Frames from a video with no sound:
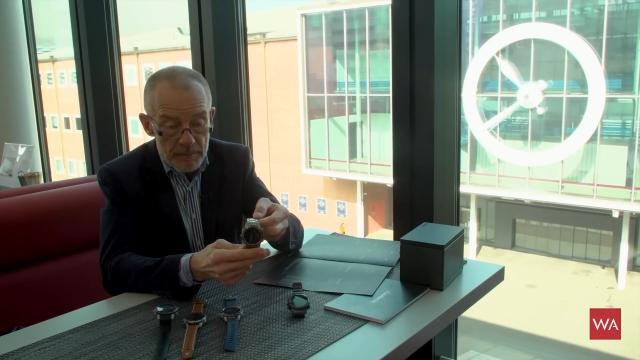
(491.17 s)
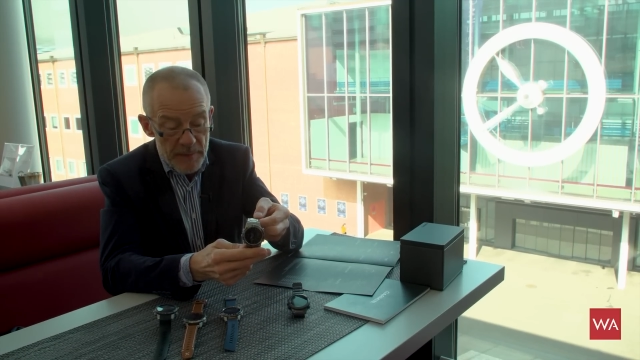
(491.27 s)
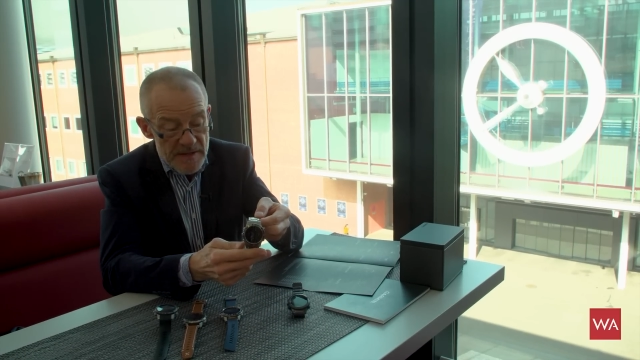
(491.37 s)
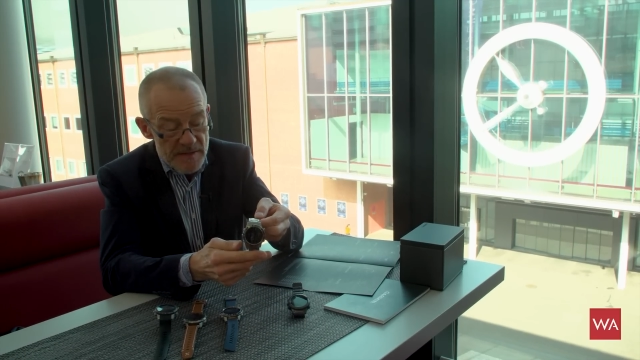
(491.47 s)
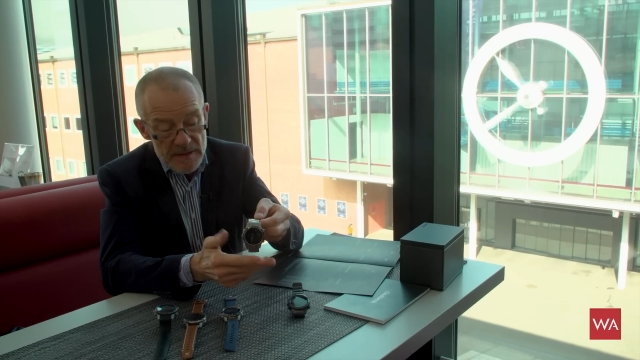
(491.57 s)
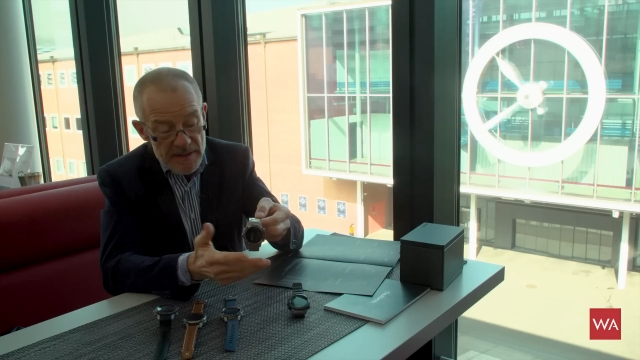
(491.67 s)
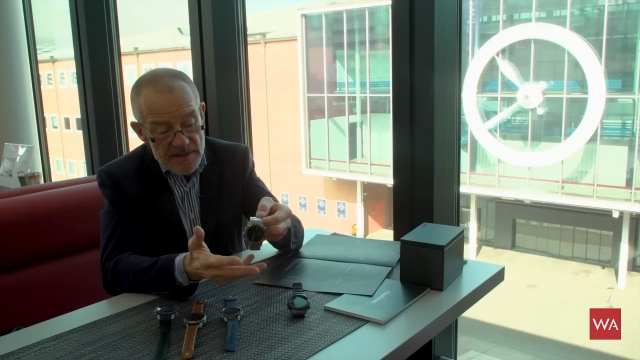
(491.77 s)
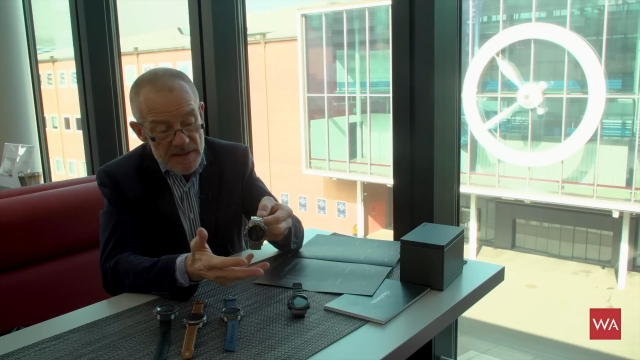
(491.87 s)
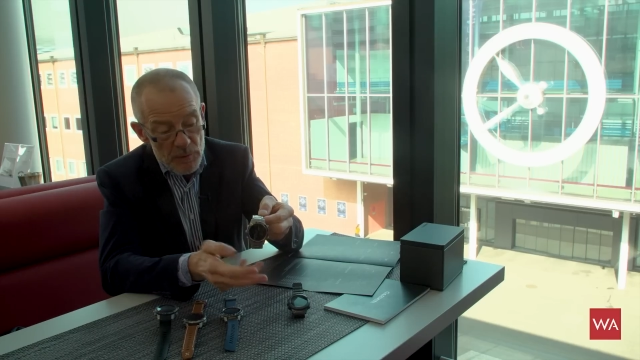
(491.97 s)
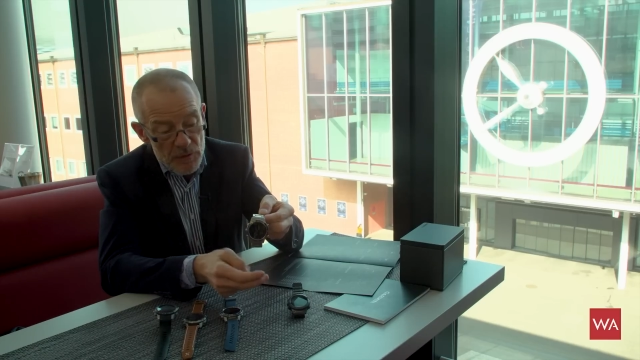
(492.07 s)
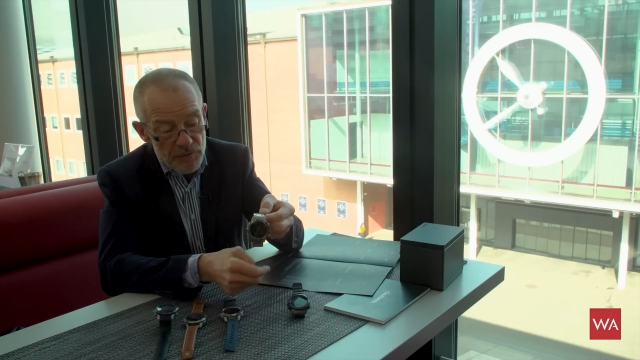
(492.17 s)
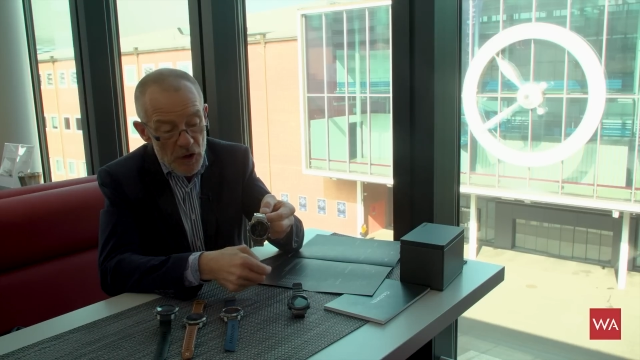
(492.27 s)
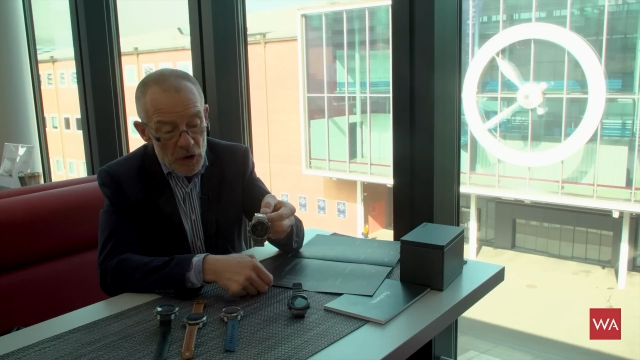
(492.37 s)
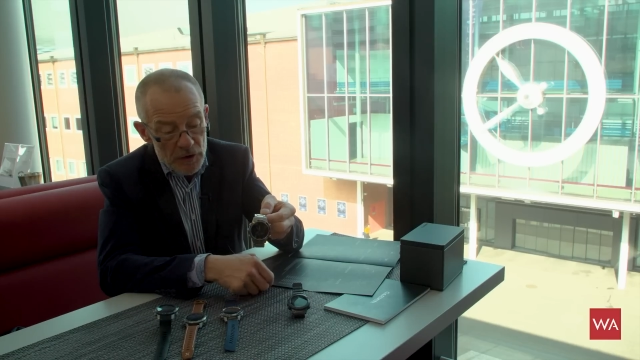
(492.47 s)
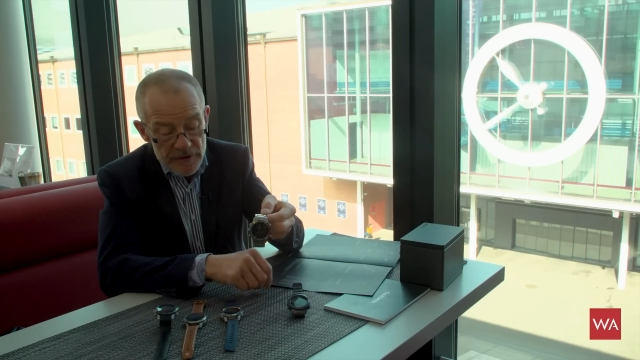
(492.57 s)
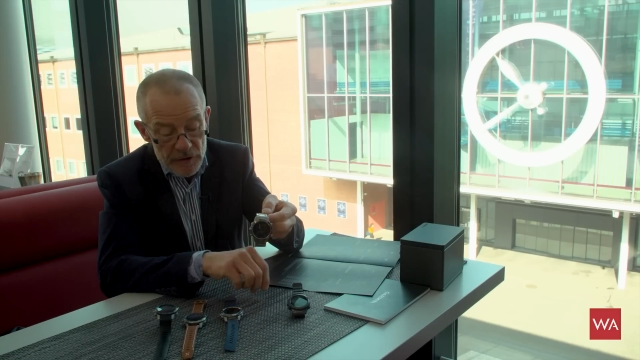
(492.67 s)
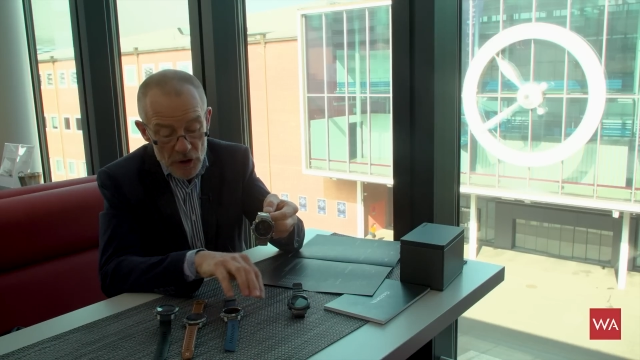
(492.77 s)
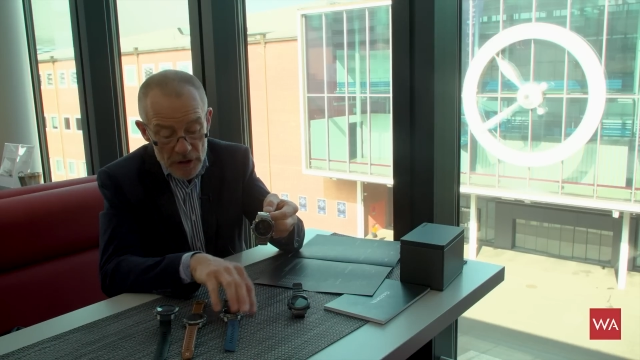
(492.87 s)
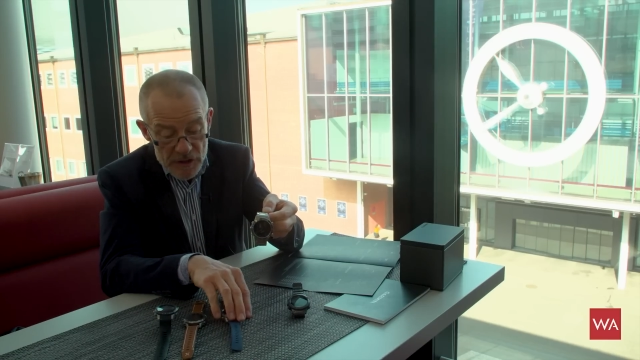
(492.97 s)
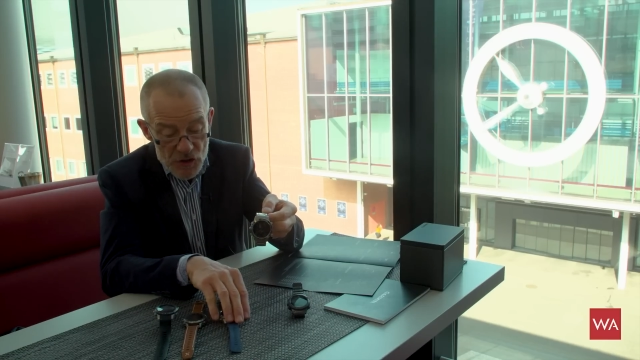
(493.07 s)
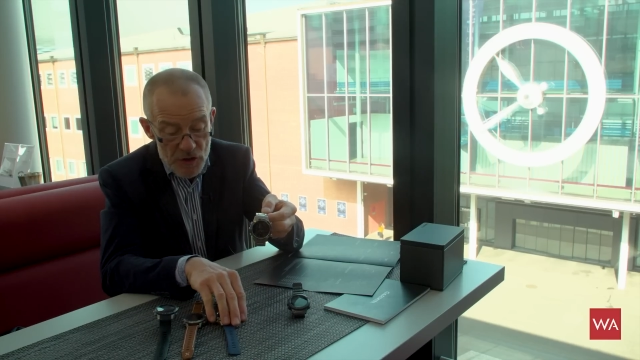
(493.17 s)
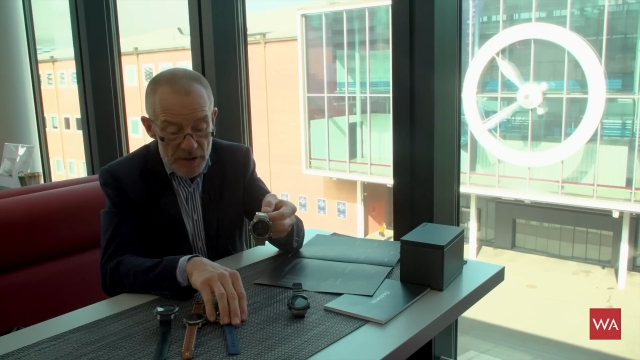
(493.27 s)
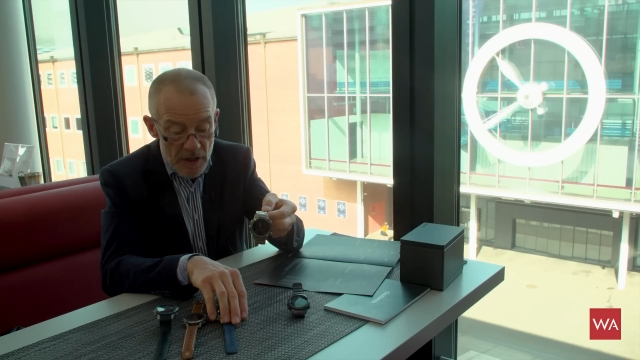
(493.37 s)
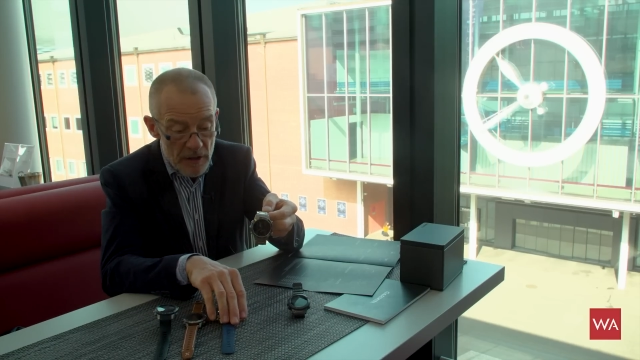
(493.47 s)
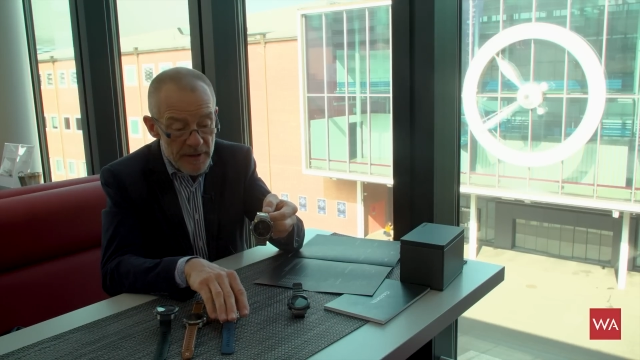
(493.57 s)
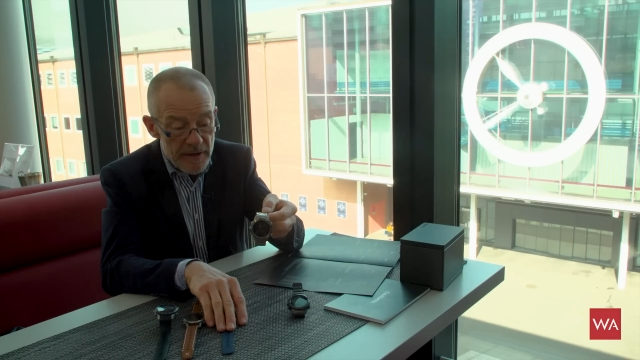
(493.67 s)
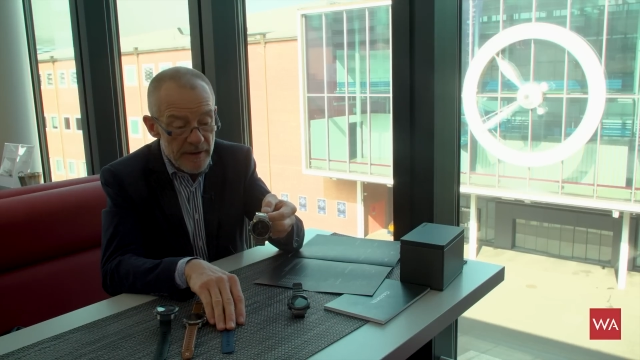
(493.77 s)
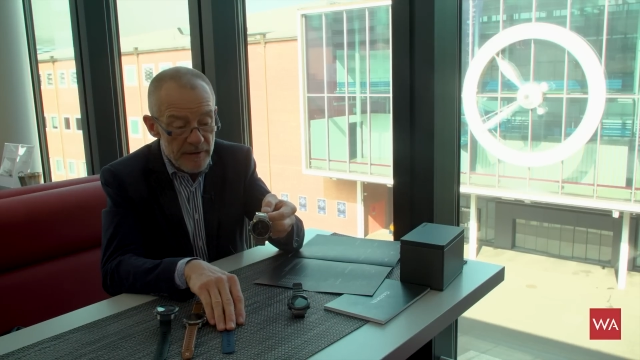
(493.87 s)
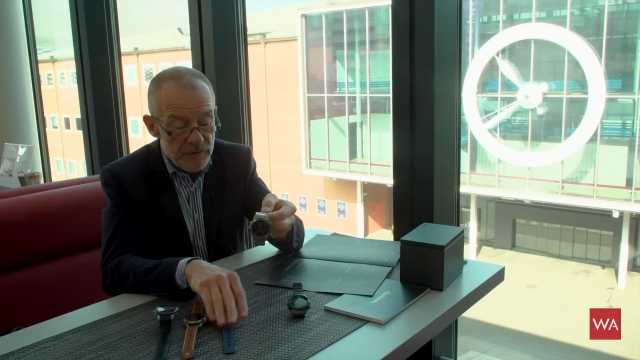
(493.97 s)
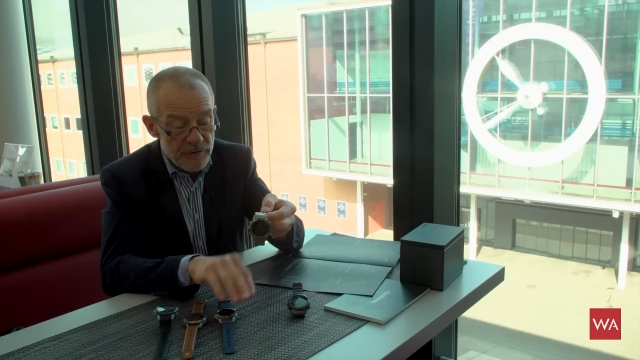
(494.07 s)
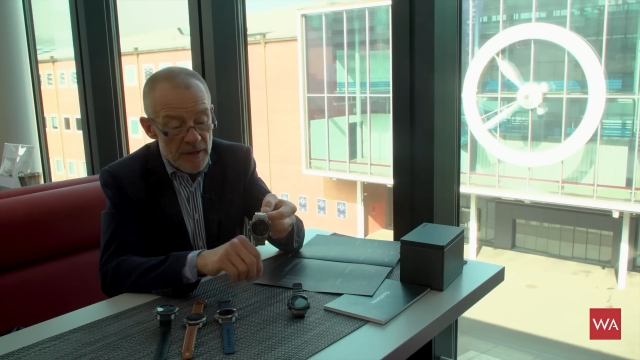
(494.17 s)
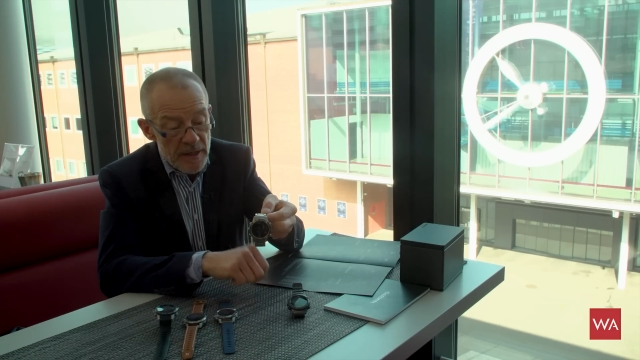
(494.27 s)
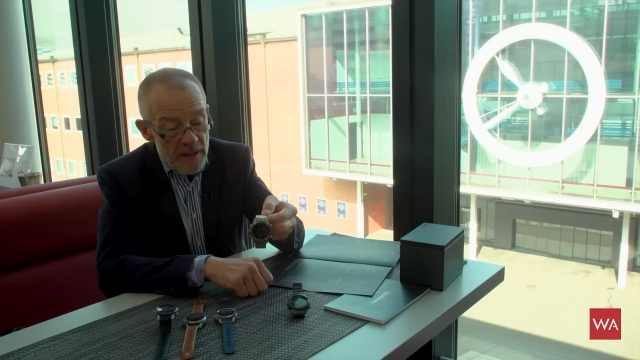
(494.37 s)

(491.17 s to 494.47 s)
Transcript: base, let's say, with all the knowledge Garmin has